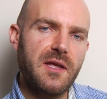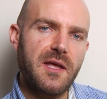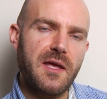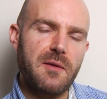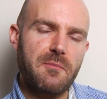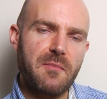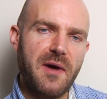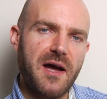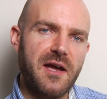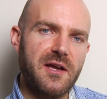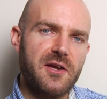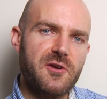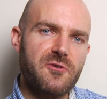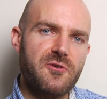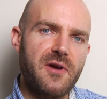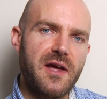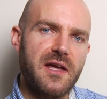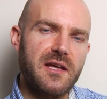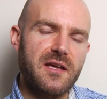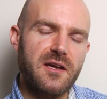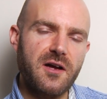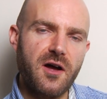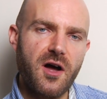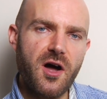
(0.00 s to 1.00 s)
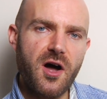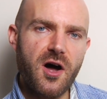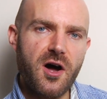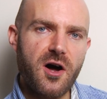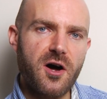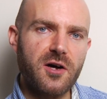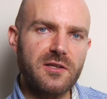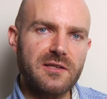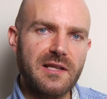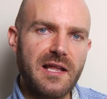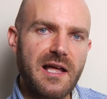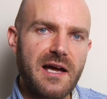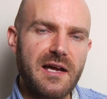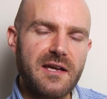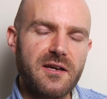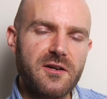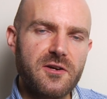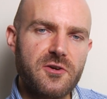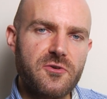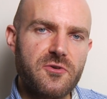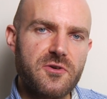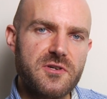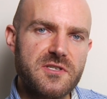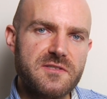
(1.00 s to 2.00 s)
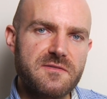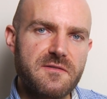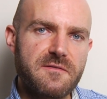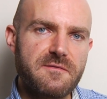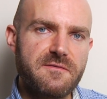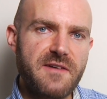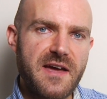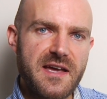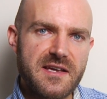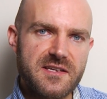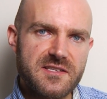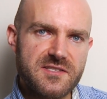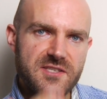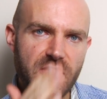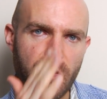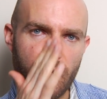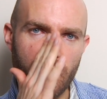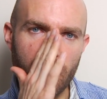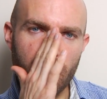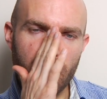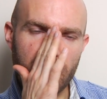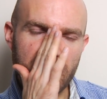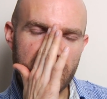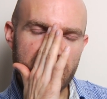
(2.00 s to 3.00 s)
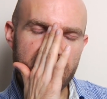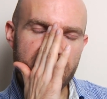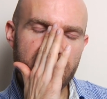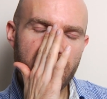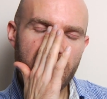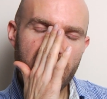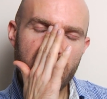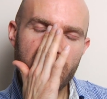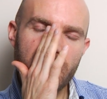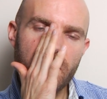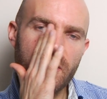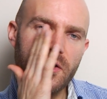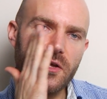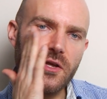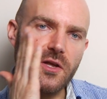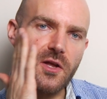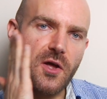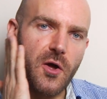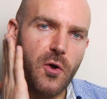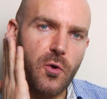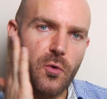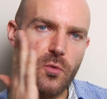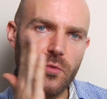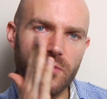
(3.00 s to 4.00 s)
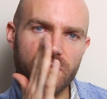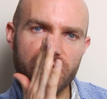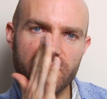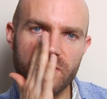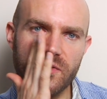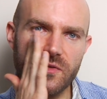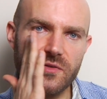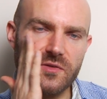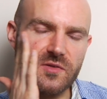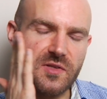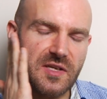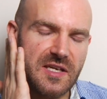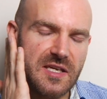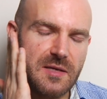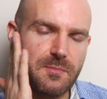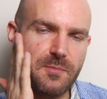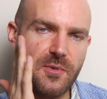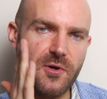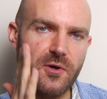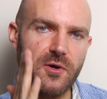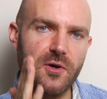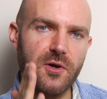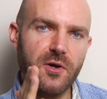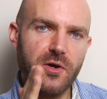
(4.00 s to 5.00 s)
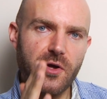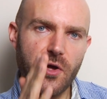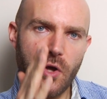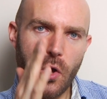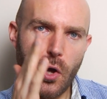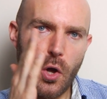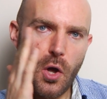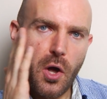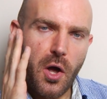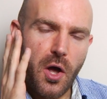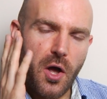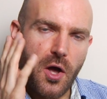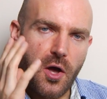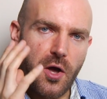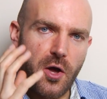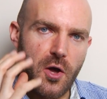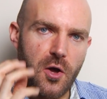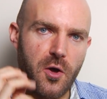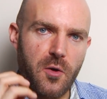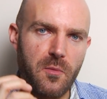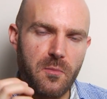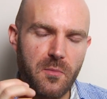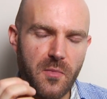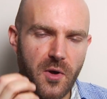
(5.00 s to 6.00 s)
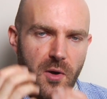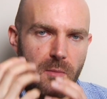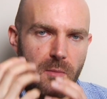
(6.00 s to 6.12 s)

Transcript: it might create a hard light across the face, so it will give, deeper and